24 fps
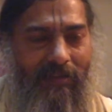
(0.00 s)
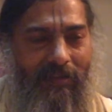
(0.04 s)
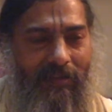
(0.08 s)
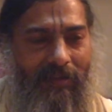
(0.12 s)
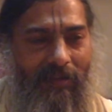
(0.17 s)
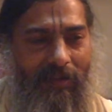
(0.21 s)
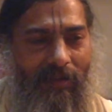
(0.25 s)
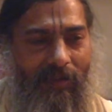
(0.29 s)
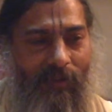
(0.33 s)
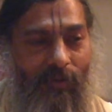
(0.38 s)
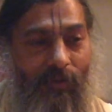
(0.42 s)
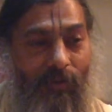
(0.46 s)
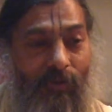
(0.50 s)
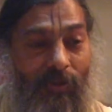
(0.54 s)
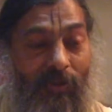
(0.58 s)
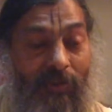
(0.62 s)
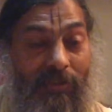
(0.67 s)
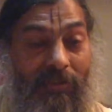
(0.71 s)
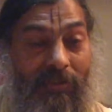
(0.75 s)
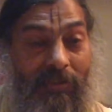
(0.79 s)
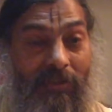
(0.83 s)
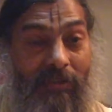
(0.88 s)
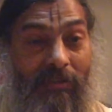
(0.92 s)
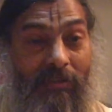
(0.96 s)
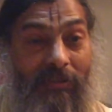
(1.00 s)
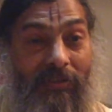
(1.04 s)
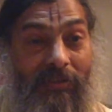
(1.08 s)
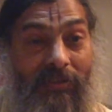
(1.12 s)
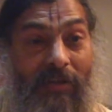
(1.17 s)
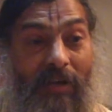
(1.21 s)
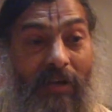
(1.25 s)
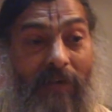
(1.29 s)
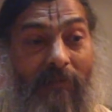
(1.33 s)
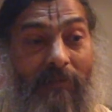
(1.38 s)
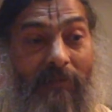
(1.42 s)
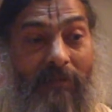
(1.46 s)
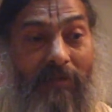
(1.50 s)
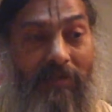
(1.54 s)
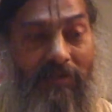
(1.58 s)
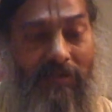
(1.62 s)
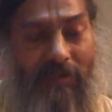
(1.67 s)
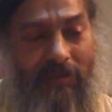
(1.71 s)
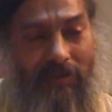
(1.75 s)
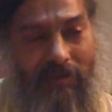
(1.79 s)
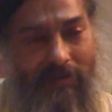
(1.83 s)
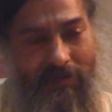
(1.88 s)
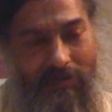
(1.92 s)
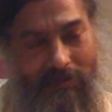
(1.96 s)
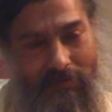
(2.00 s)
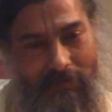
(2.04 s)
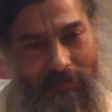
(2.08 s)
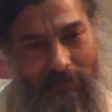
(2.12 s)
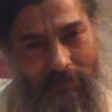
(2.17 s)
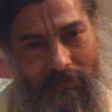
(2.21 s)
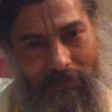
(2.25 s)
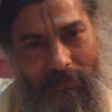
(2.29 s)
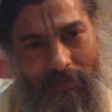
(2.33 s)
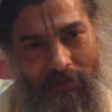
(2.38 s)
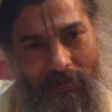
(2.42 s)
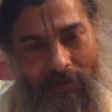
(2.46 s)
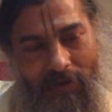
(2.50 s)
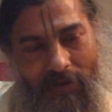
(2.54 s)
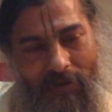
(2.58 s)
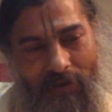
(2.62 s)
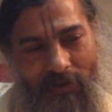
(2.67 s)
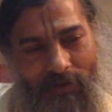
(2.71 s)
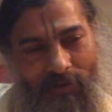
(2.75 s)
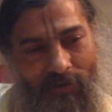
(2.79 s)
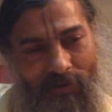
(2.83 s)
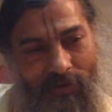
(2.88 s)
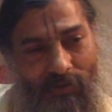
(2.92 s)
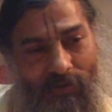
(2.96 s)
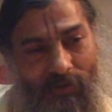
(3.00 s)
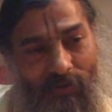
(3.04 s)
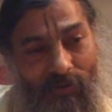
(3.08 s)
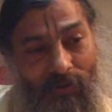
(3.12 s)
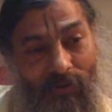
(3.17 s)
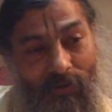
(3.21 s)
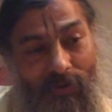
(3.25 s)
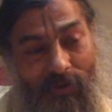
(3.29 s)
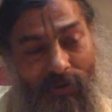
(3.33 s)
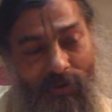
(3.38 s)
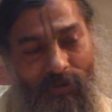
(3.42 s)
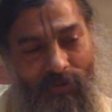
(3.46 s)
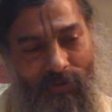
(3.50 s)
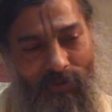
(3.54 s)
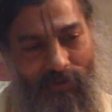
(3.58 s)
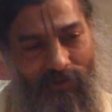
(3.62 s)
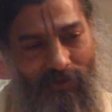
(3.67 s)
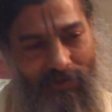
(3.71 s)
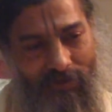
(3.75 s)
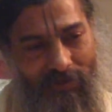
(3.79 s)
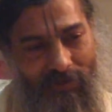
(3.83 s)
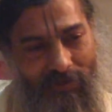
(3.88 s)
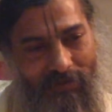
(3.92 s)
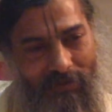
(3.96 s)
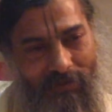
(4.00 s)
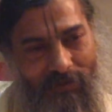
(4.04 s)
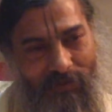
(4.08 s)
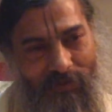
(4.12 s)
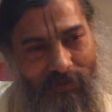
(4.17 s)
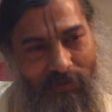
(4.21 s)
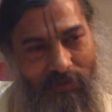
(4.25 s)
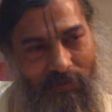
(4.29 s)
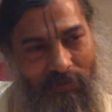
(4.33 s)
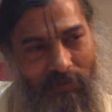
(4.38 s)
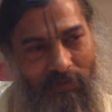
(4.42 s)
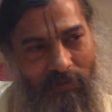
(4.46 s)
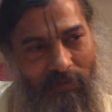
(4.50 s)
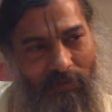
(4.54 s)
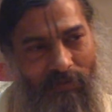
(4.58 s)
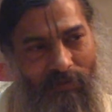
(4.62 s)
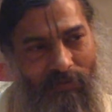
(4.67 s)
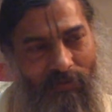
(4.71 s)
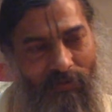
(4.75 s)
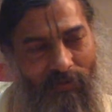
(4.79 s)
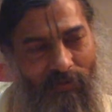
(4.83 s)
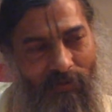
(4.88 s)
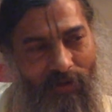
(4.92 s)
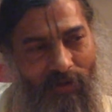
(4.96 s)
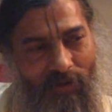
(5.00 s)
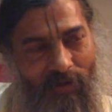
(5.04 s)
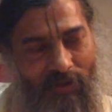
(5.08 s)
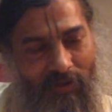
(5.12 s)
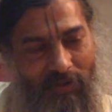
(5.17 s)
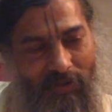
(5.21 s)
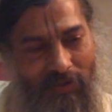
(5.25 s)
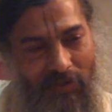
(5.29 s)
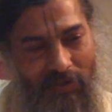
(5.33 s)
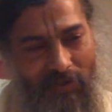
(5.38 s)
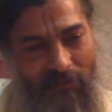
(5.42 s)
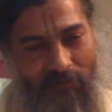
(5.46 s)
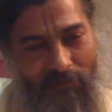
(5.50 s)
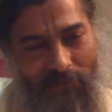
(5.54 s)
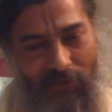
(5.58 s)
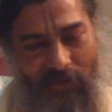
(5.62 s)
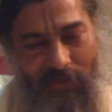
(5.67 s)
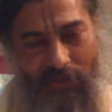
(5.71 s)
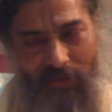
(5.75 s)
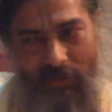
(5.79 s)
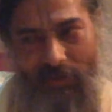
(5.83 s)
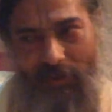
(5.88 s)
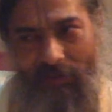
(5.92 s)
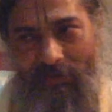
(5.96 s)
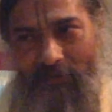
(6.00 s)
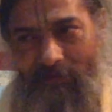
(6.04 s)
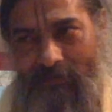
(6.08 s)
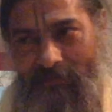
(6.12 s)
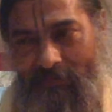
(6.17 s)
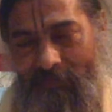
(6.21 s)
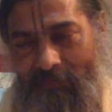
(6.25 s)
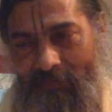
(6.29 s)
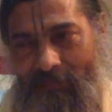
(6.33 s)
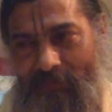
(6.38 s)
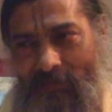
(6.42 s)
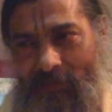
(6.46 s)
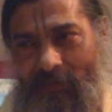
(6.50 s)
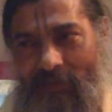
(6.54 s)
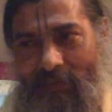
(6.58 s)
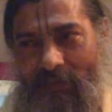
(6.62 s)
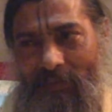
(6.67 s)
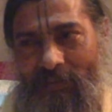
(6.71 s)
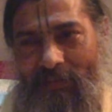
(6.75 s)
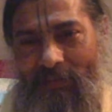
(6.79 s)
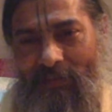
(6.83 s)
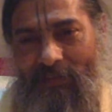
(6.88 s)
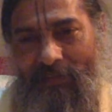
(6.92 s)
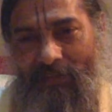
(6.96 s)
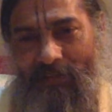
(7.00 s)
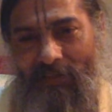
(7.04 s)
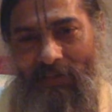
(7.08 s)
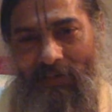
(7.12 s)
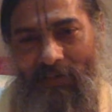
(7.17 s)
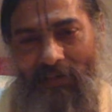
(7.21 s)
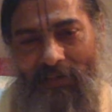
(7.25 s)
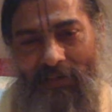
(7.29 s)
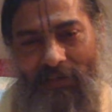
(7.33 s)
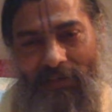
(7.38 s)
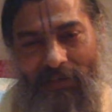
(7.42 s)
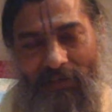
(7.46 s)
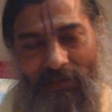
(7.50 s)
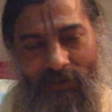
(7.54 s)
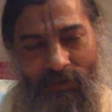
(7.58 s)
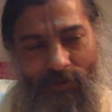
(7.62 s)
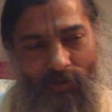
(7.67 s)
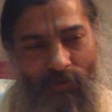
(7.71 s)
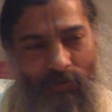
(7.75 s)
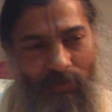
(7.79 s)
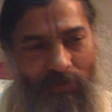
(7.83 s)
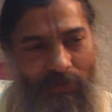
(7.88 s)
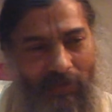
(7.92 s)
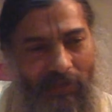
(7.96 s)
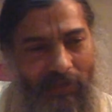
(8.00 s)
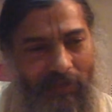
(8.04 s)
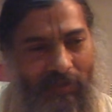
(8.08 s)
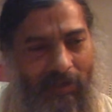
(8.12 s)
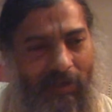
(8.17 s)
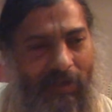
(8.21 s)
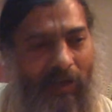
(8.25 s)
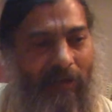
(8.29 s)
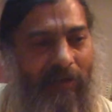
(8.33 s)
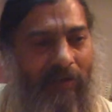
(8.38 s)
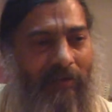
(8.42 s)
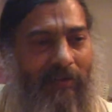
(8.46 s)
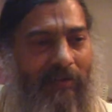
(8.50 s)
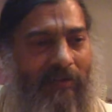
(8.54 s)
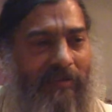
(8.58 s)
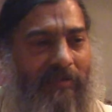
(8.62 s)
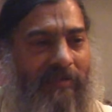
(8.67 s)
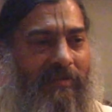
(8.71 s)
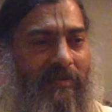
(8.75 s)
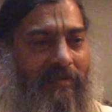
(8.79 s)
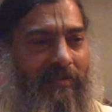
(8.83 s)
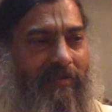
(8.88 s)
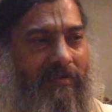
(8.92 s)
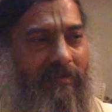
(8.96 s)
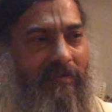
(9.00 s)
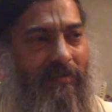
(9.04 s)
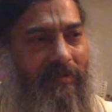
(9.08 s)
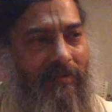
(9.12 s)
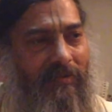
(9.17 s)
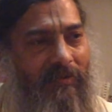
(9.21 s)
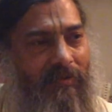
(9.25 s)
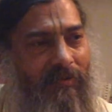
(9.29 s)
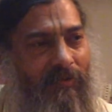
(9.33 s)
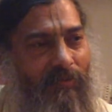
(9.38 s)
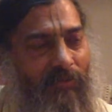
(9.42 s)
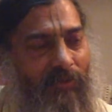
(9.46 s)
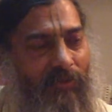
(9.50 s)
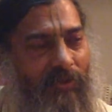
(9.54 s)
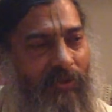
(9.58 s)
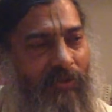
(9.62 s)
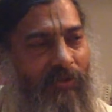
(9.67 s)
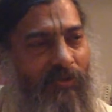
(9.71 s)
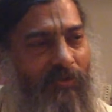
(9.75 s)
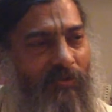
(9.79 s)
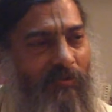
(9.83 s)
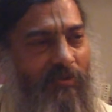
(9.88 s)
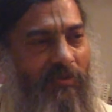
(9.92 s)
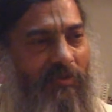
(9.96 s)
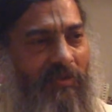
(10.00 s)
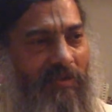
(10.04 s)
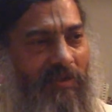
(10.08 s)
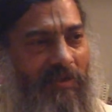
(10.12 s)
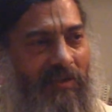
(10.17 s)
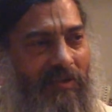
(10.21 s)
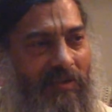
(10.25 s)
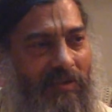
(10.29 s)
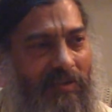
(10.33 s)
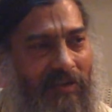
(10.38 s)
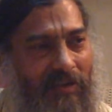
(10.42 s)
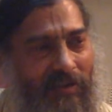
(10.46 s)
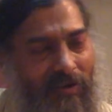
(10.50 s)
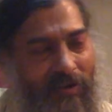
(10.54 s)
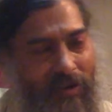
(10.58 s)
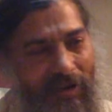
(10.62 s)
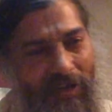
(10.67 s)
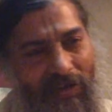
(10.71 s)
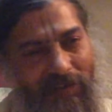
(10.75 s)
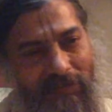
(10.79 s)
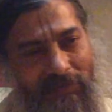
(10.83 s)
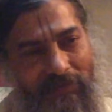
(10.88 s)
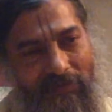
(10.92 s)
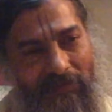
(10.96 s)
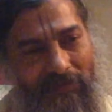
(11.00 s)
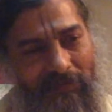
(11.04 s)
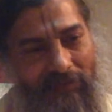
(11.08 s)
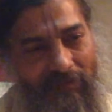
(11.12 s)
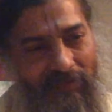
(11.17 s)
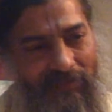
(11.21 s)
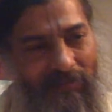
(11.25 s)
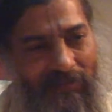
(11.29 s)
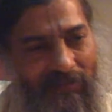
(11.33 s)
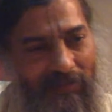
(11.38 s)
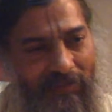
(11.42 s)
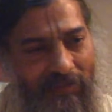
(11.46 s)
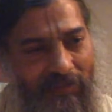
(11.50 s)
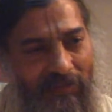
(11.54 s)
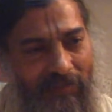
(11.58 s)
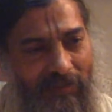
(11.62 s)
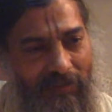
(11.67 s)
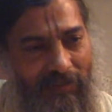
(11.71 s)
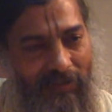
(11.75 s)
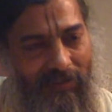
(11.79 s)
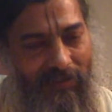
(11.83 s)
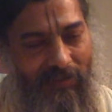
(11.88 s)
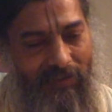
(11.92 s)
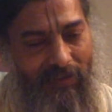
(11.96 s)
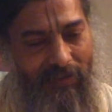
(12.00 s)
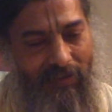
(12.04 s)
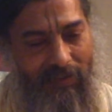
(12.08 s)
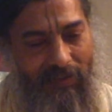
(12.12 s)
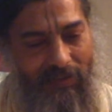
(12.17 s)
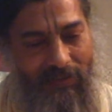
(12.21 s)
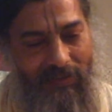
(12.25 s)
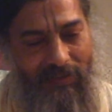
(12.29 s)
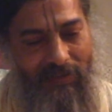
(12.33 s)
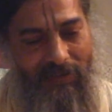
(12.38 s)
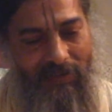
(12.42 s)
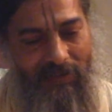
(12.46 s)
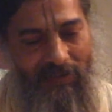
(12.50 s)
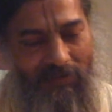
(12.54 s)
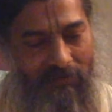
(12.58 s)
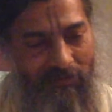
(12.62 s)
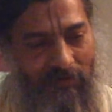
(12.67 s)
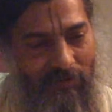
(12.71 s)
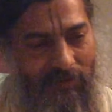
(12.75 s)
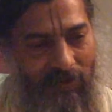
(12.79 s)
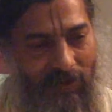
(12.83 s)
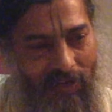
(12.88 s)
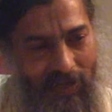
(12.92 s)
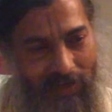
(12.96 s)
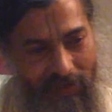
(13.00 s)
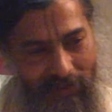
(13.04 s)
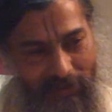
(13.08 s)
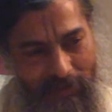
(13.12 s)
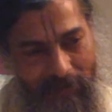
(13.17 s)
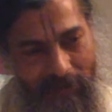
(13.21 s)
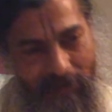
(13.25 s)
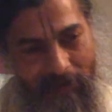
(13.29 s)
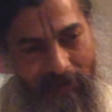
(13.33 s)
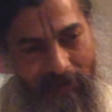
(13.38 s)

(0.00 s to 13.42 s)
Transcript: Kalau nasta drishamesa, Puranavarkodhanodita, those people who have lost their vision and they are groping in darkness, what is to be done in our life, and this gives the light.